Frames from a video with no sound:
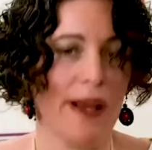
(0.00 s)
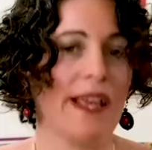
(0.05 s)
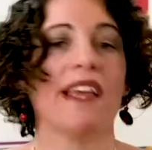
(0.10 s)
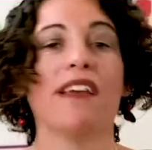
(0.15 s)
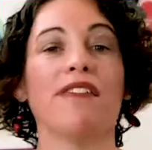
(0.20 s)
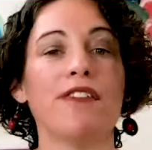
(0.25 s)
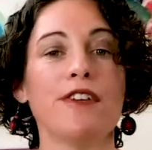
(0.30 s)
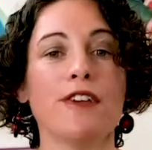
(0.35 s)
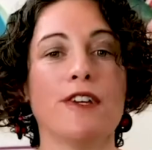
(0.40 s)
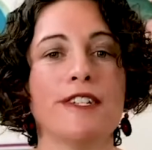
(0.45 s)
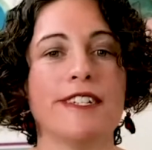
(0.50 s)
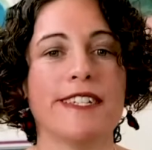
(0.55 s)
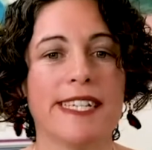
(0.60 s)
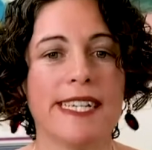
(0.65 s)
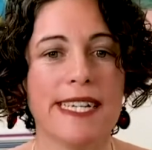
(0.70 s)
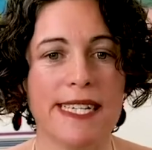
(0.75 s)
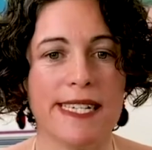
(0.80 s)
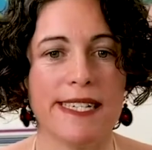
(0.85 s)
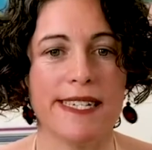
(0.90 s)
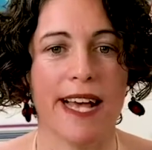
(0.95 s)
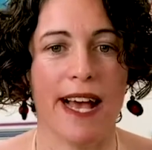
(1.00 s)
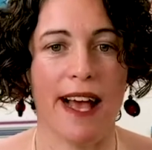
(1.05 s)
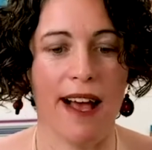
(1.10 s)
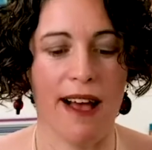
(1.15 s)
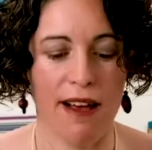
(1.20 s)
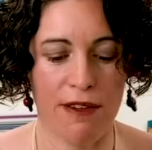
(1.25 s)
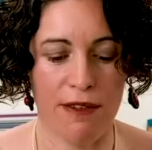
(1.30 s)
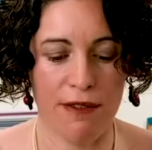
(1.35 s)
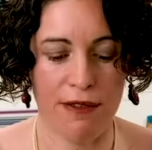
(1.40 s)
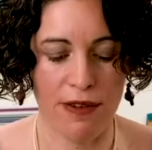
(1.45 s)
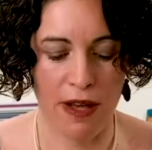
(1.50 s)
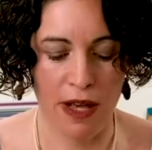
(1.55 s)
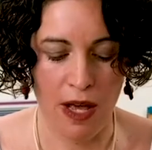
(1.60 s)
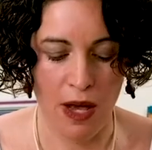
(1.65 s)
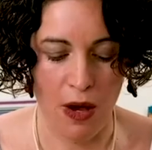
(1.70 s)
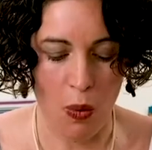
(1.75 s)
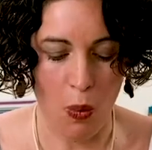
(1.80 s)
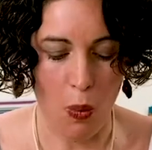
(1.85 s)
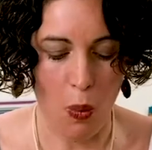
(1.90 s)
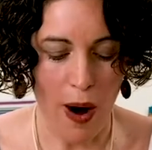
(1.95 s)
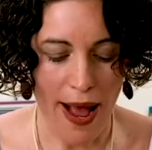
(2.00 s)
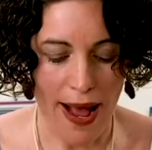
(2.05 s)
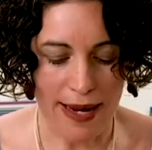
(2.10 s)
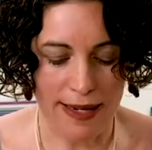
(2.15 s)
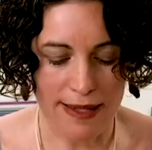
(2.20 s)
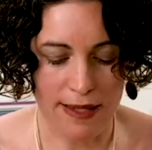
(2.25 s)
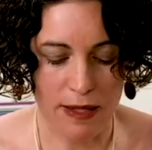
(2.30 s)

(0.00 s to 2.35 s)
if you did have wax